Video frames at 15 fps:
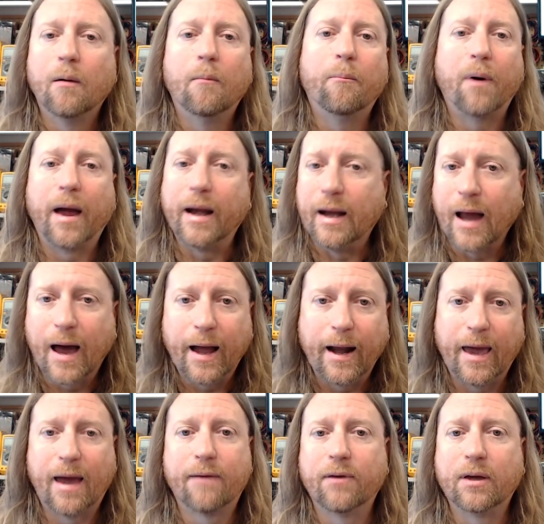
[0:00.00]
by not
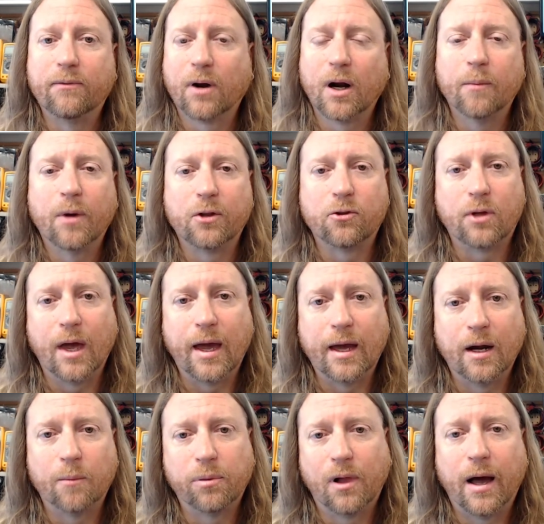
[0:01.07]
having very much
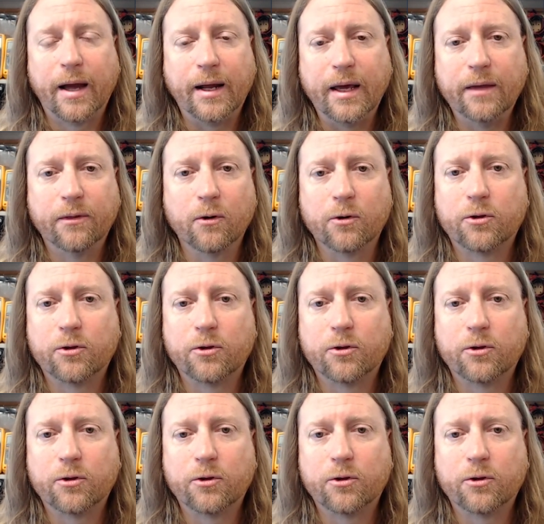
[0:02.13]
gain applied either.